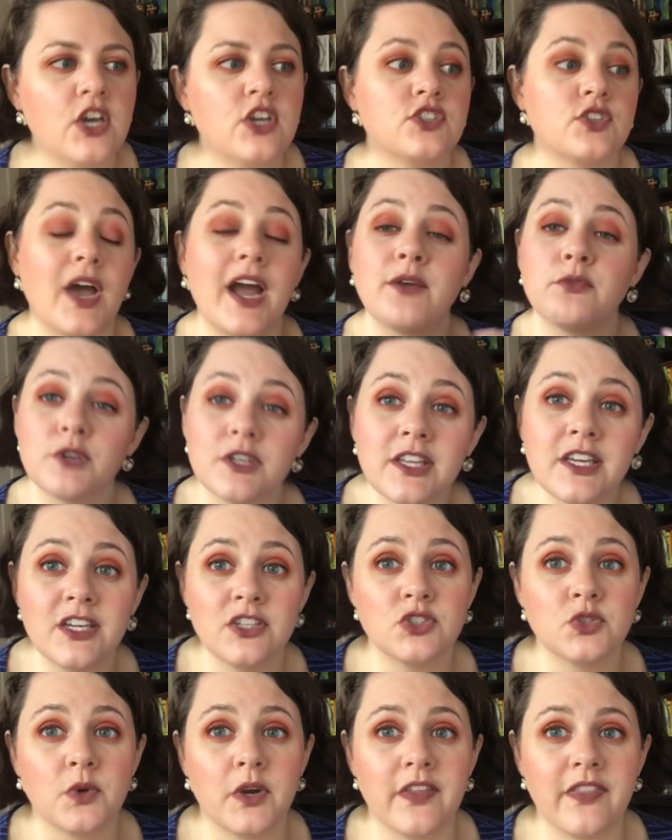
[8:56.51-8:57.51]
So I really
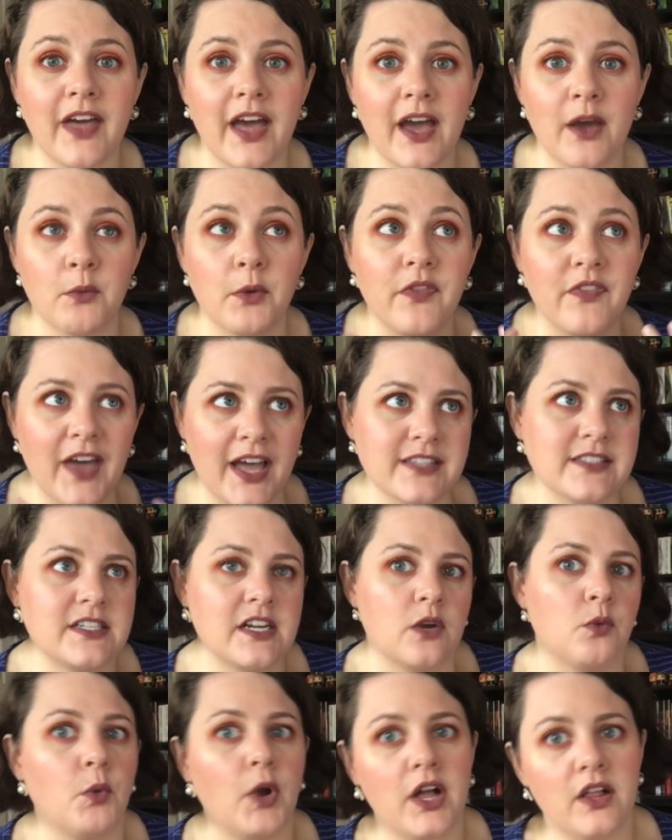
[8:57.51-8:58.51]
enjoy that when that's
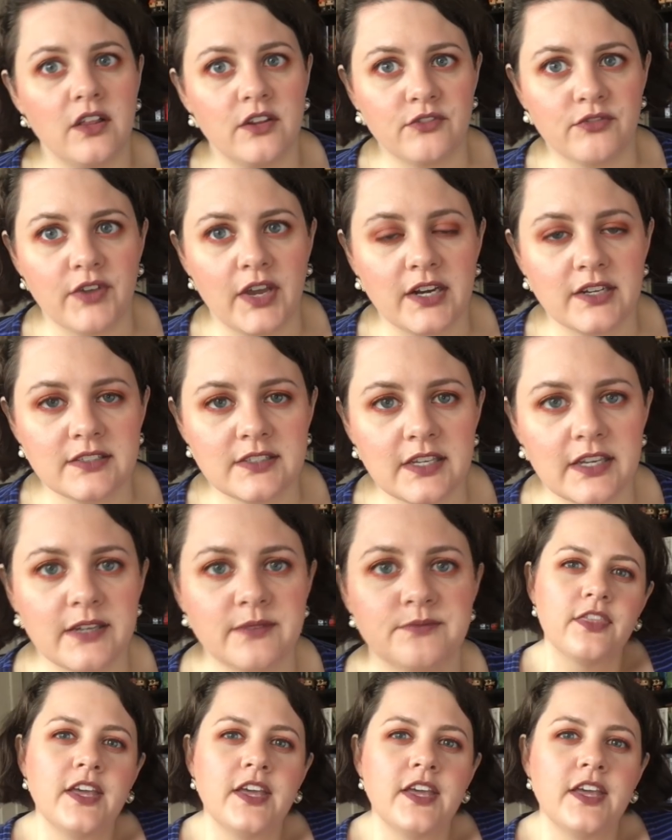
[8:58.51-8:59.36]
done well in fantasy.